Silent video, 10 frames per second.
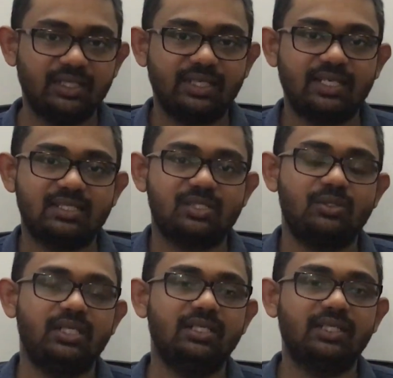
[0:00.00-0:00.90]
access to
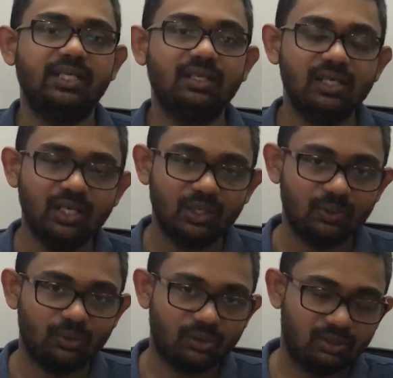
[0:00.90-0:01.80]
the internet,
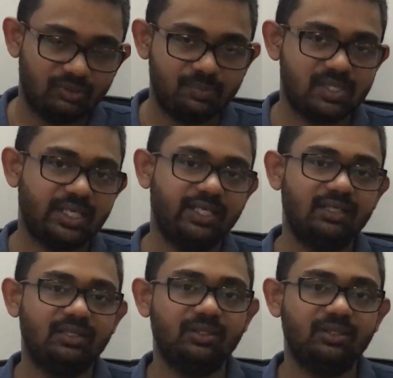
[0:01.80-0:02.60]
go to the website,